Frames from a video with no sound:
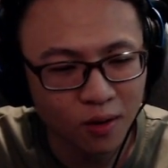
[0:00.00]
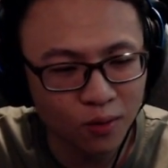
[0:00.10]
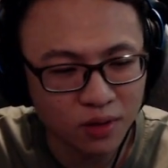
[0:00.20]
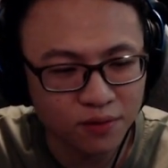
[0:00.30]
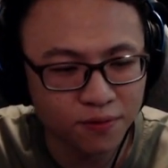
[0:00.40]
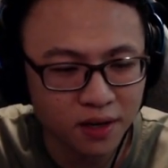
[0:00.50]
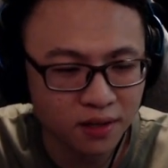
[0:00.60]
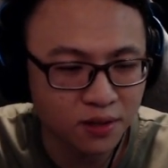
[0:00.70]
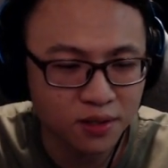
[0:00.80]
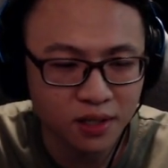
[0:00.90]
Holy
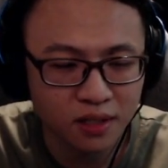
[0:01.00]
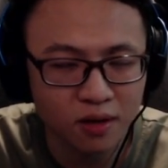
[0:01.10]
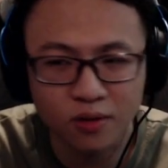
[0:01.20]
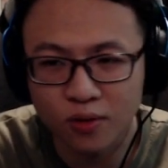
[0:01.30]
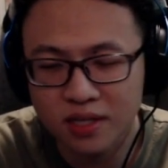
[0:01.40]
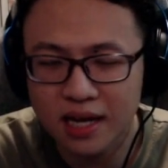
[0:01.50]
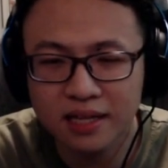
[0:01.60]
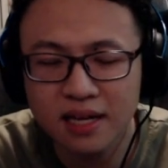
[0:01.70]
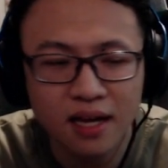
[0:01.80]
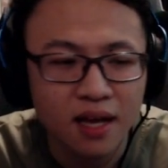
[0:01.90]
fucking shit. Oh no, I
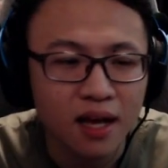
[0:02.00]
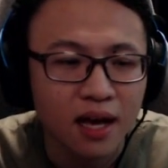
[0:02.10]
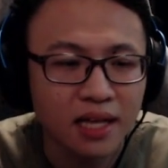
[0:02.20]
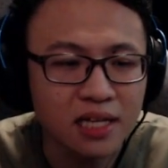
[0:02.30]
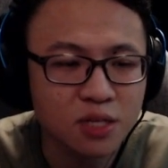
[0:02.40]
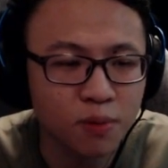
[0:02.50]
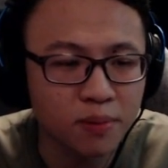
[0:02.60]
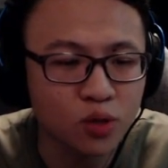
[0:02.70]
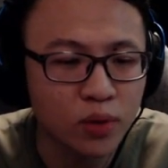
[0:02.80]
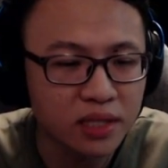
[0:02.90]
think it's
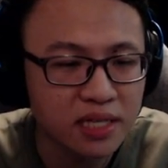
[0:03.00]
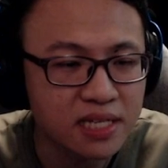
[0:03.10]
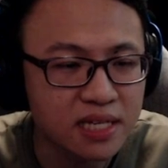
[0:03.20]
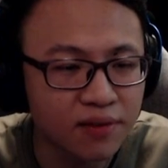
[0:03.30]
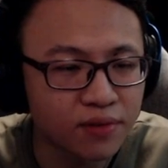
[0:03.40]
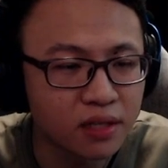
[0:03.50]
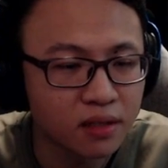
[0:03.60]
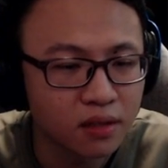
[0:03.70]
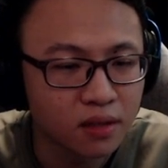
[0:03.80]
probably 27